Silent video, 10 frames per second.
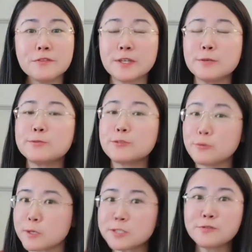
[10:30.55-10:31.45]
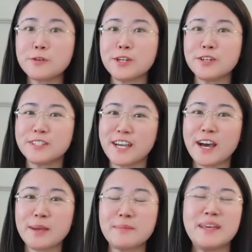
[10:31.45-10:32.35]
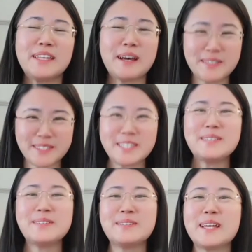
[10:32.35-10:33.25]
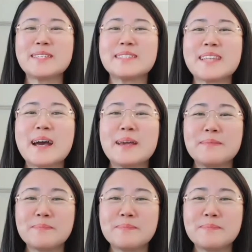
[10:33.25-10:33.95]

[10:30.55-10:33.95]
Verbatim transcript: Thank you so much for your time and I'll see you next time.